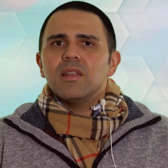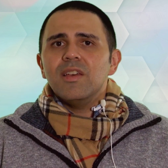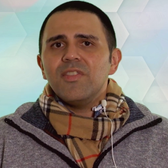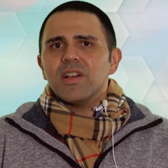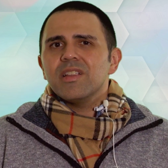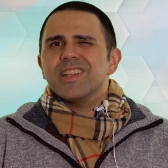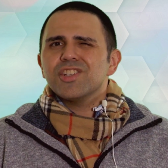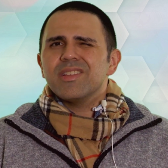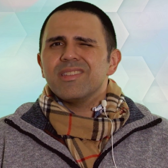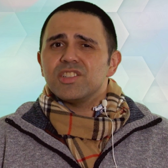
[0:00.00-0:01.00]
If the
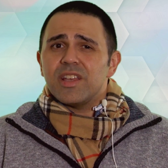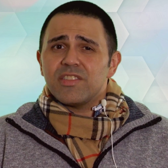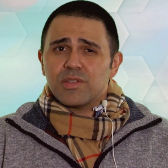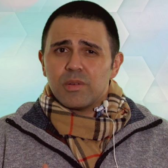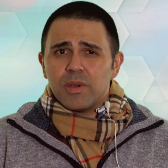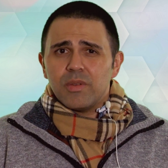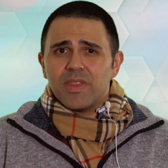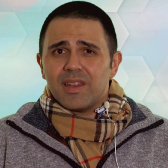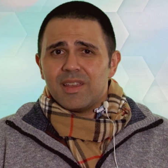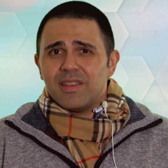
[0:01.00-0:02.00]
clinician suggests to Ramon
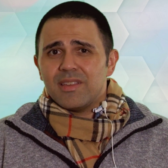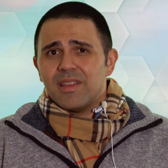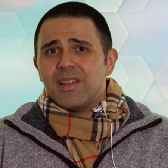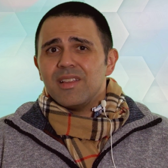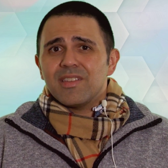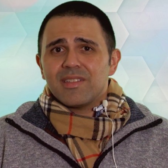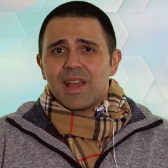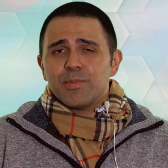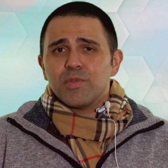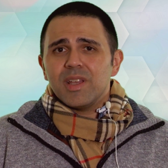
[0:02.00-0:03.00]
that he
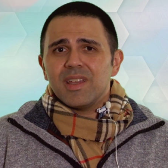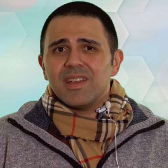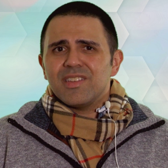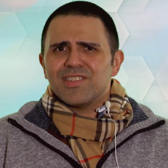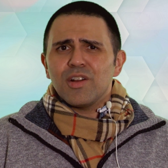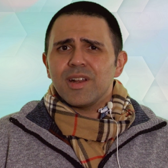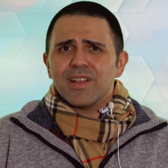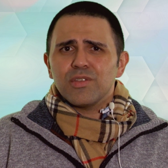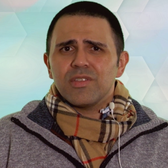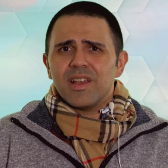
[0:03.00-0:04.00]
stop drinking, start
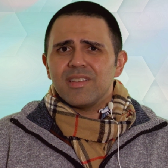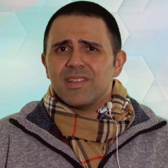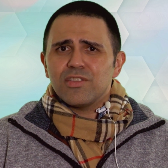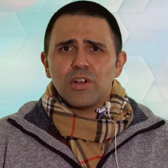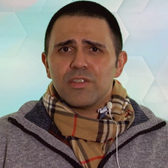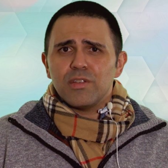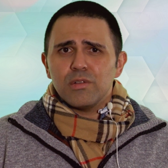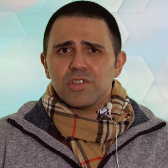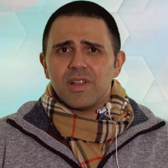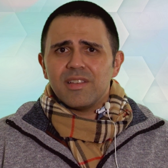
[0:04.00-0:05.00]
exercising, start
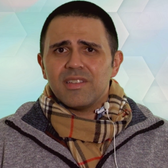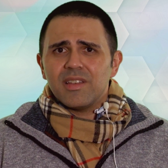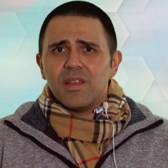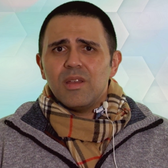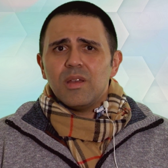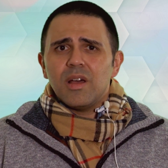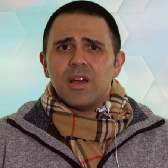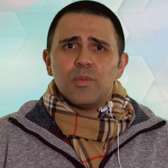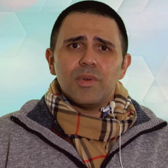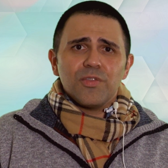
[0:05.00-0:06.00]
socializing
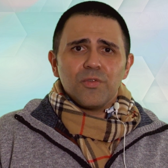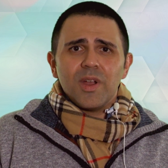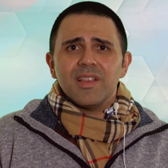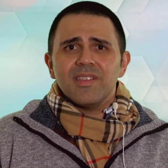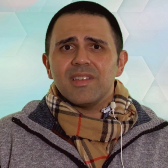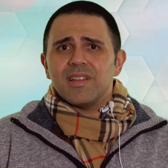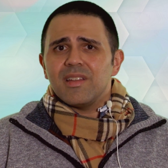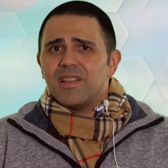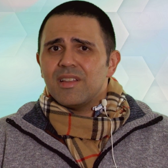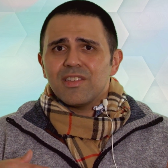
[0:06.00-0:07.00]
with friends, and
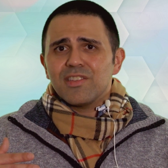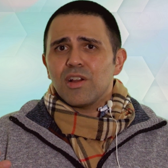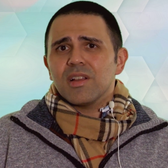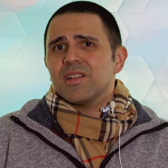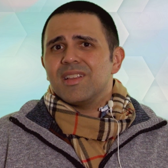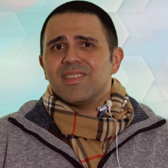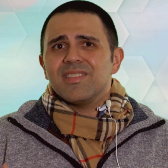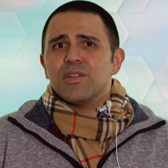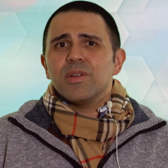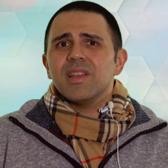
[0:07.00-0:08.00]
start
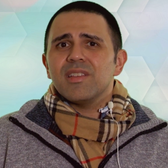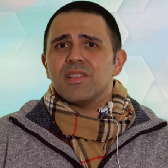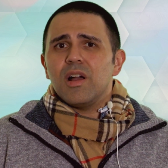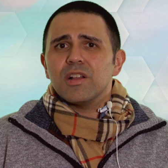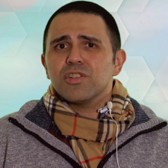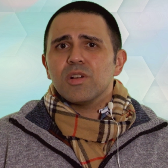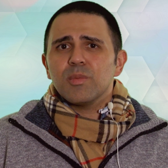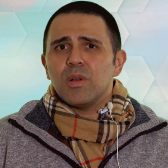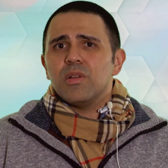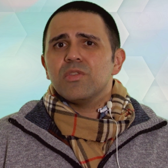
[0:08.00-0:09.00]
considering his long-term
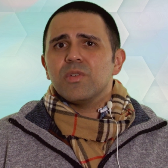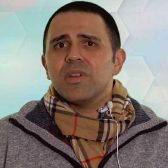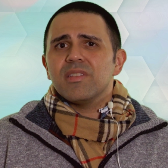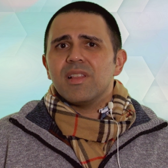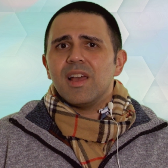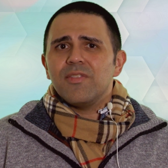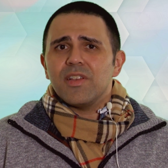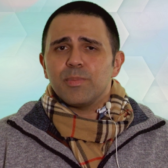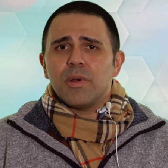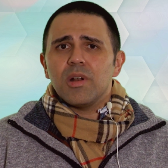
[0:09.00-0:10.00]
goals for his life
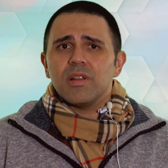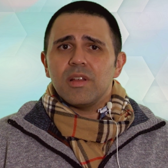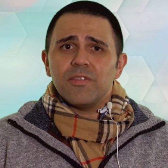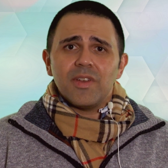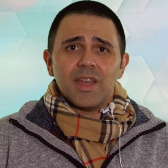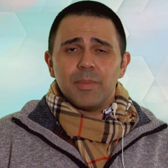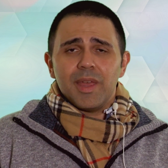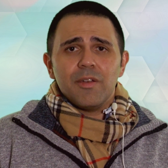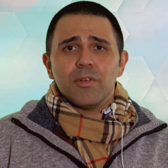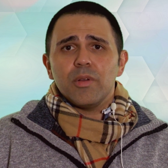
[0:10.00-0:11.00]
as part of a
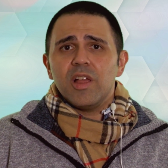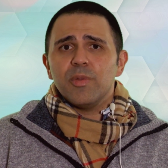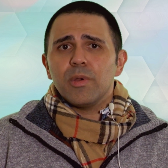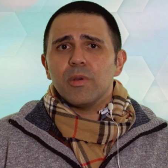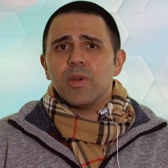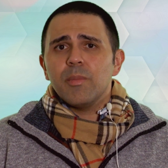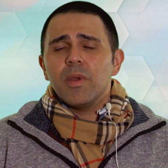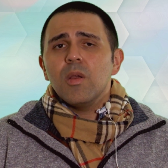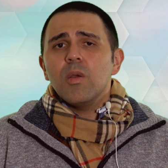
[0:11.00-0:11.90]
behavioral health program,